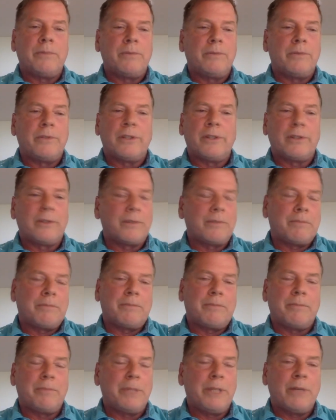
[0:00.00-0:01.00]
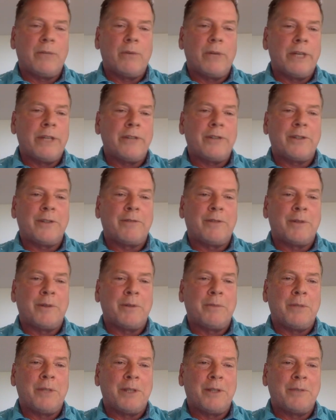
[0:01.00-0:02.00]
just be a waste
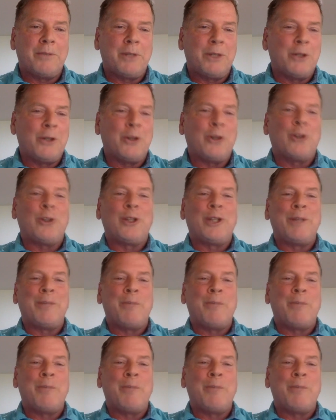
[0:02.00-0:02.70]
of an early